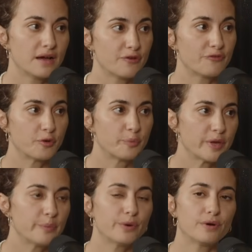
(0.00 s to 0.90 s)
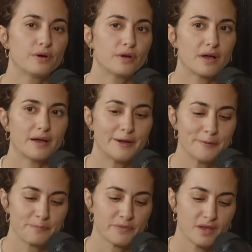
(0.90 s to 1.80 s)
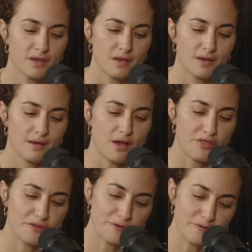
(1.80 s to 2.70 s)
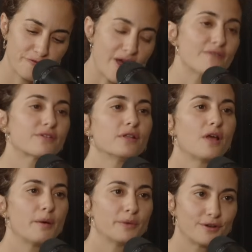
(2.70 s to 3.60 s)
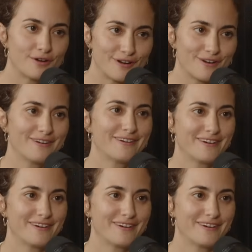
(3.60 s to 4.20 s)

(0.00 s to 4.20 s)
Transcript: for people on the 5-kilometer